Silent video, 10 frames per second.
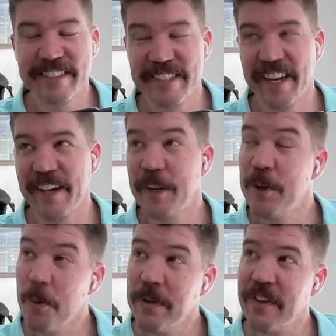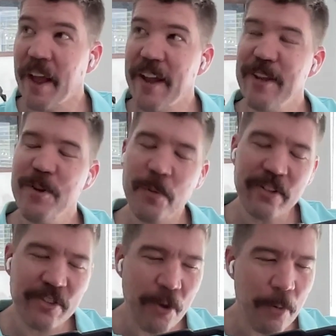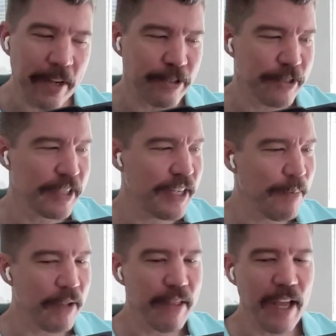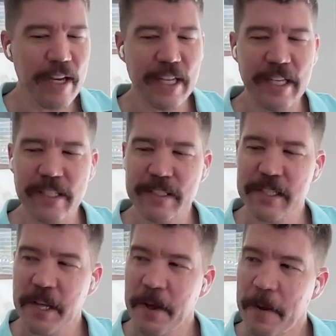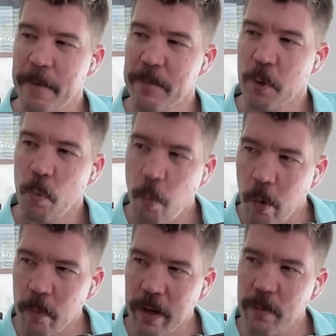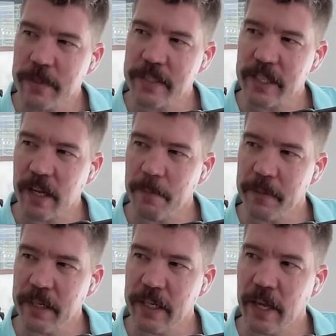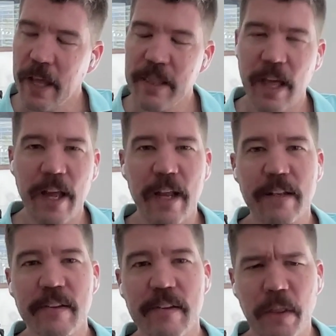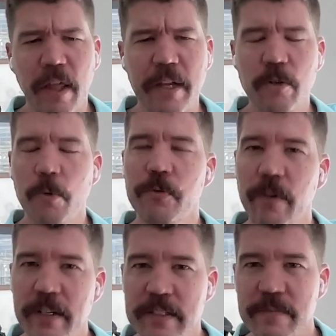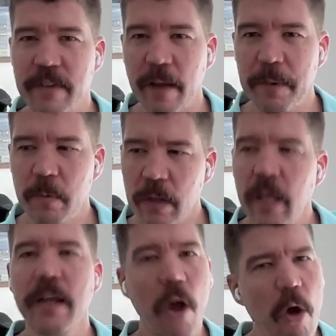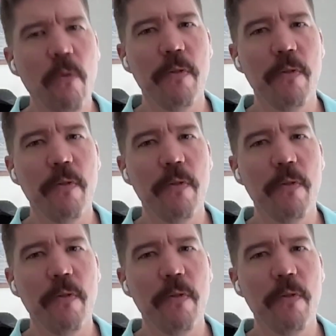Yeah. You know what's so interesting about that is Warwear was the company that like close friends and family were like, "Oh,